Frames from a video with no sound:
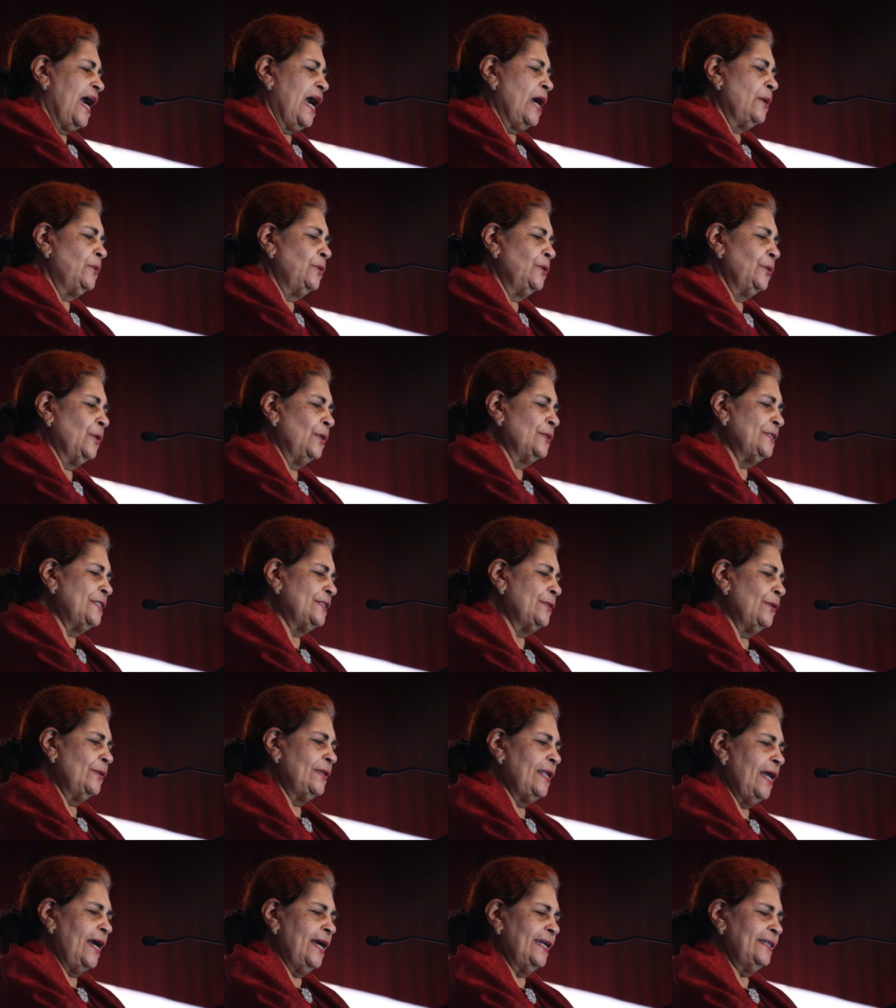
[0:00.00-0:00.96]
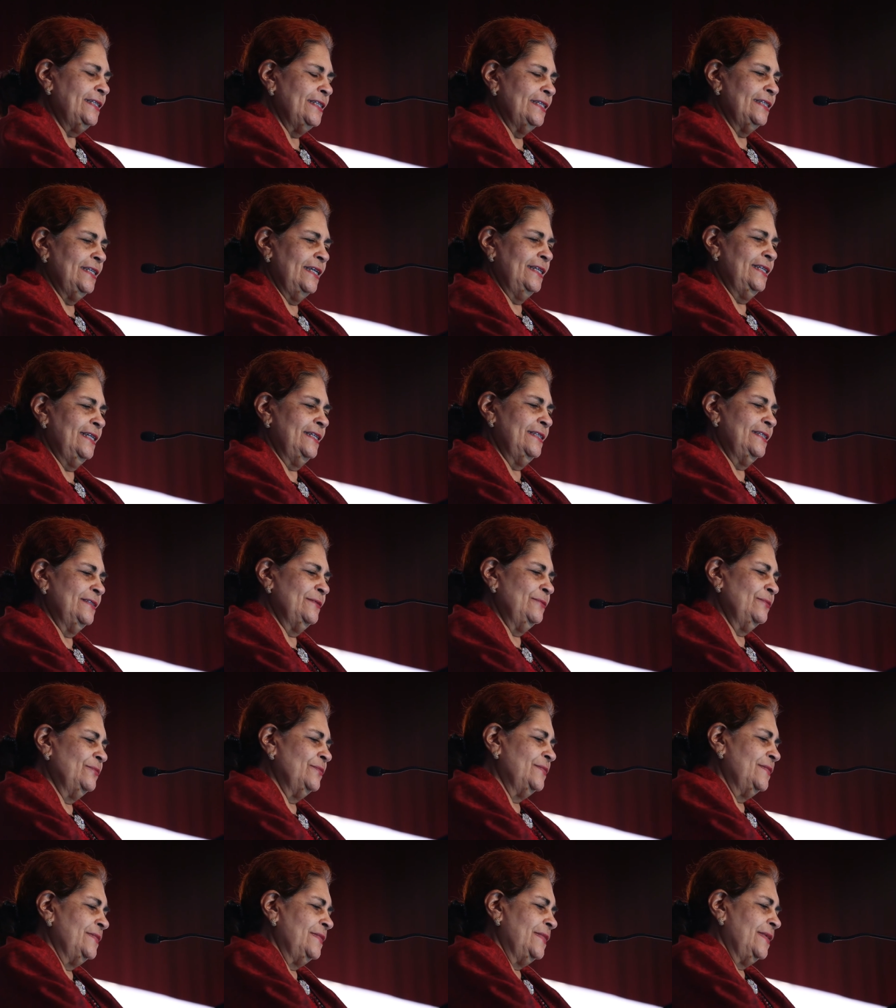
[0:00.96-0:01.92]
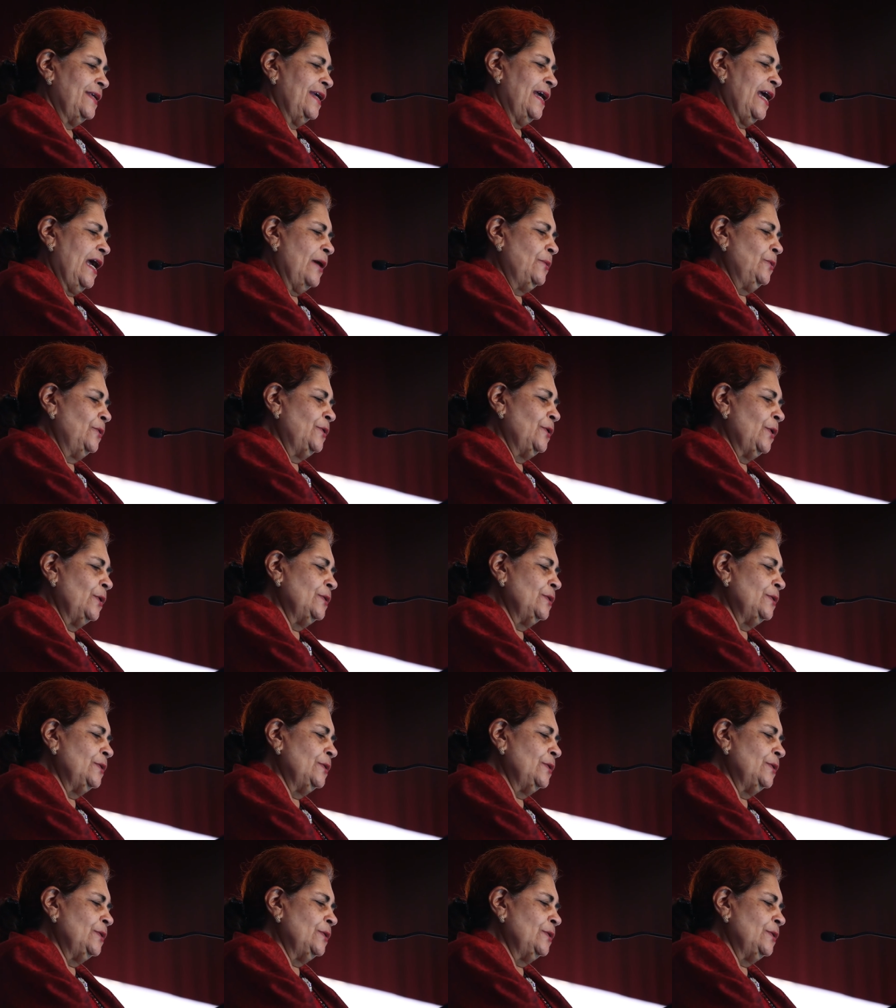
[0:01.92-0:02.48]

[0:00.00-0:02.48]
I would also like uh, I would